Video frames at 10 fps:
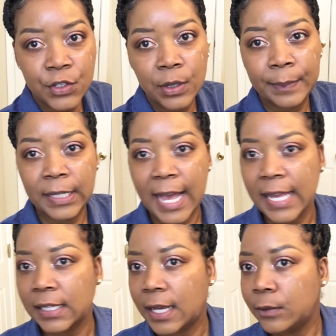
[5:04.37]
you
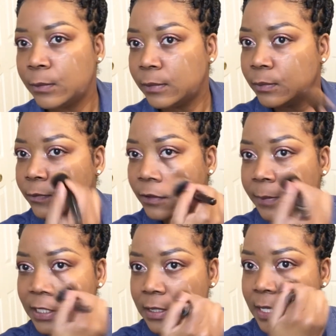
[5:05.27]
apply it like
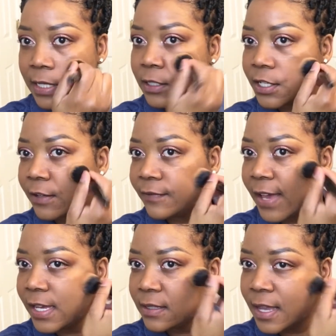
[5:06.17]
from the stick to your
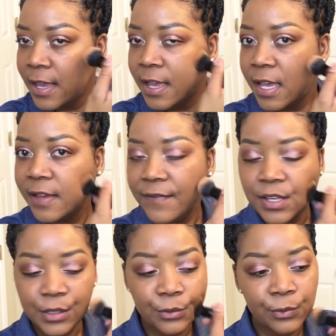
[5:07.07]
face it
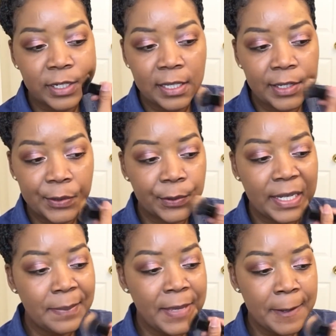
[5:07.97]
feels really
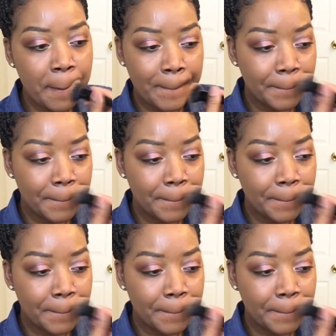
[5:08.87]
creamy